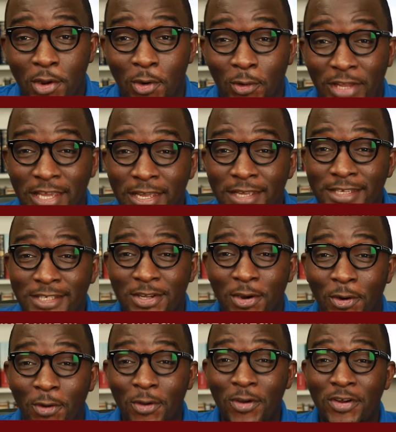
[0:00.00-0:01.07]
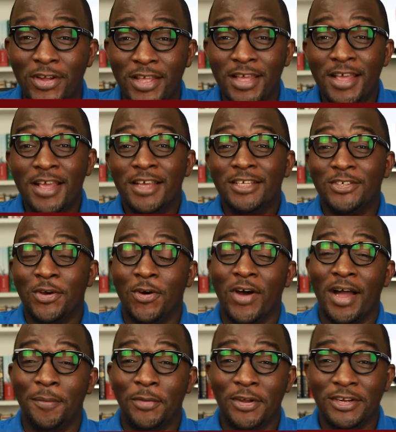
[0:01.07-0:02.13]
Okay, so
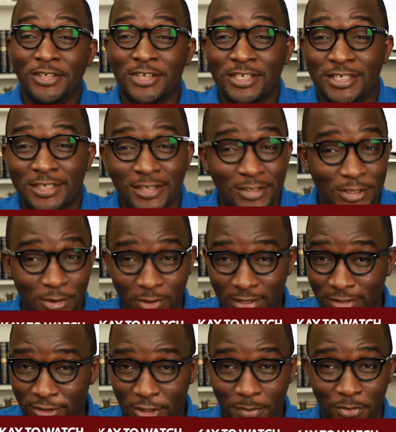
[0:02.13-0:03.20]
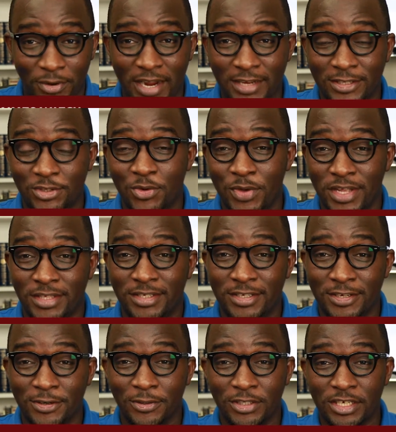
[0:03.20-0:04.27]
I'm going to just, you know, jump right into it,
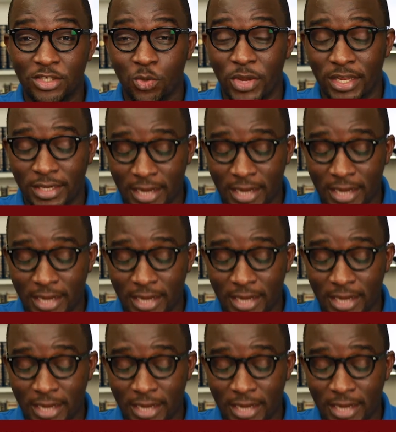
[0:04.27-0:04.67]
you know, this week.